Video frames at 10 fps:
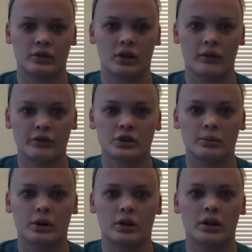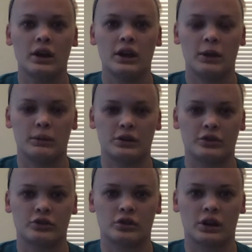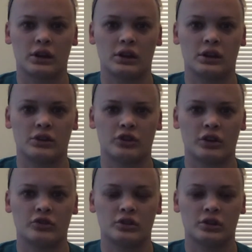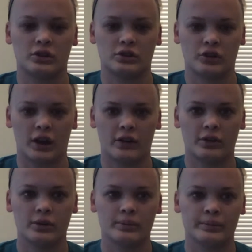comfortable administering an injection to their child.